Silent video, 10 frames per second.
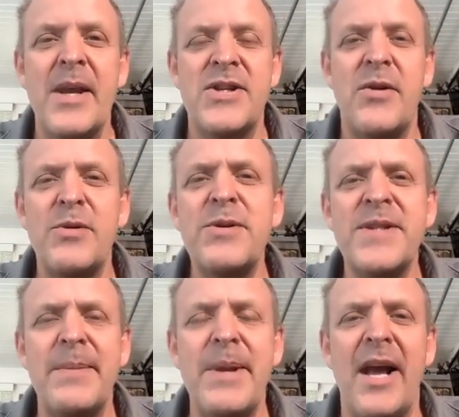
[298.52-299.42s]
So those are
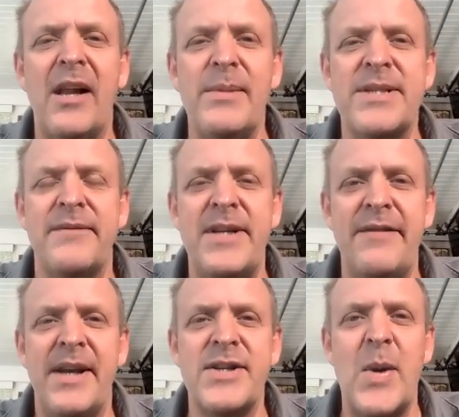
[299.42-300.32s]
some of the elements of
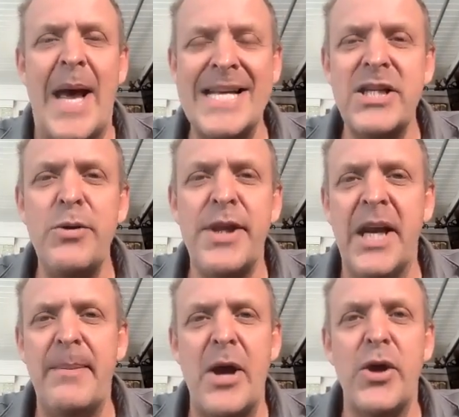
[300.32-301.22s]
defense. So as you
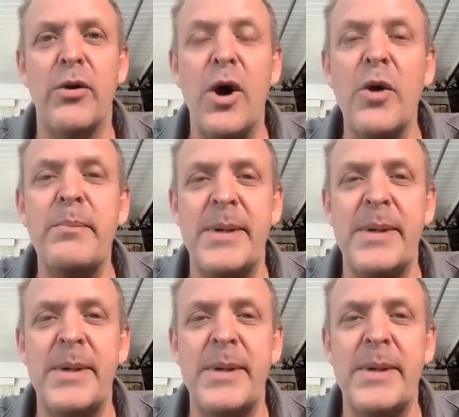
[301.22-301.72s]
think about your own